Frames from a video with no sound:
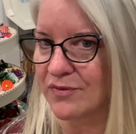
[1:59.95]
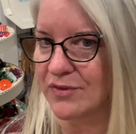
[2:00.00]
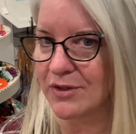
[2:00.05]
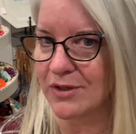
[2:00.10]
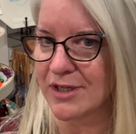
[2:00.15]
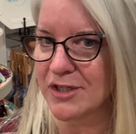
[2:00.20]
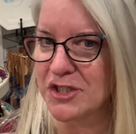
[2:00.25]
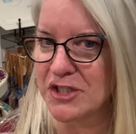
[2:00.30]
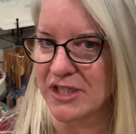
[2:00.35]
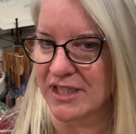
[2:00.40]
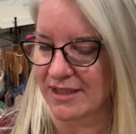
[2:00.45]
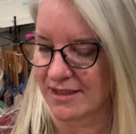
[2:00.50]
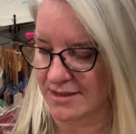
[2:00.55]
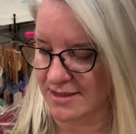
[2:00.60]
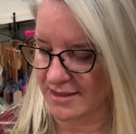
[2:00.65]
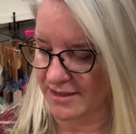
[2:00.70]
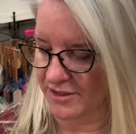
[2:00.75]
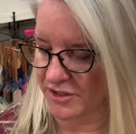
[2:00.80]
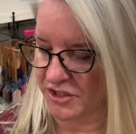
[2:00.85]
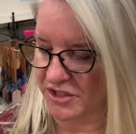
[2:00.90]
furnishings
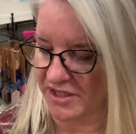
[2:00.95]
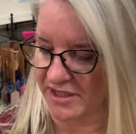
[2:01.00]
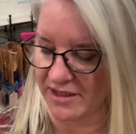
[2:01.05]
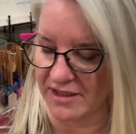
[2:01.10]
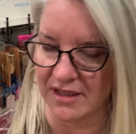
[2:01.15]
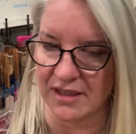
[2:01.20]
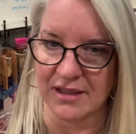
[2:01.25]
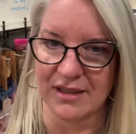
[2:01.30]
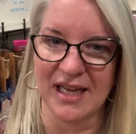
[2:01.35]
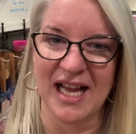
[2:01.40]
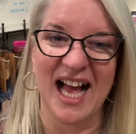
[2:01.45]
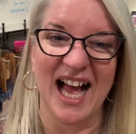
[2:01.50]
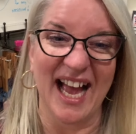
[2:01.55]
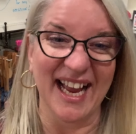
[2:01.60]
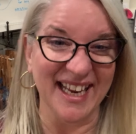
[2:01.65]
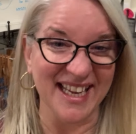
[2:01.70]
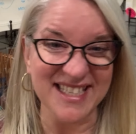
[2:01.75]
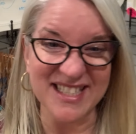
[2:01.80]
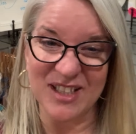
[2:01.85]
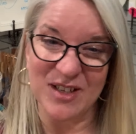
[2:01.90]
this year.
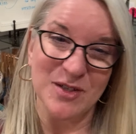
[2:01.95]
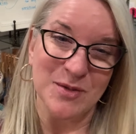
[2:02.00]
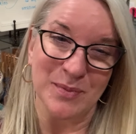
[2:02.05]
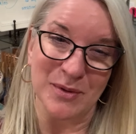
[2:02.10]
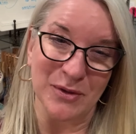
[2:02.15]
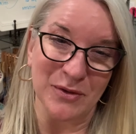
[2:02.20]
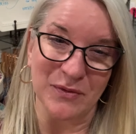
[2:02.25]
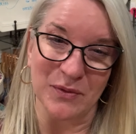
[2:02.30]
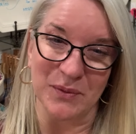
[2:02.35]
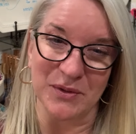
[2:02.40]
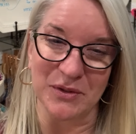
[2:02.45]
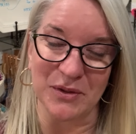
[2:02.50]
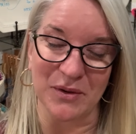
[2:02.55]
I guess it goes beautiful with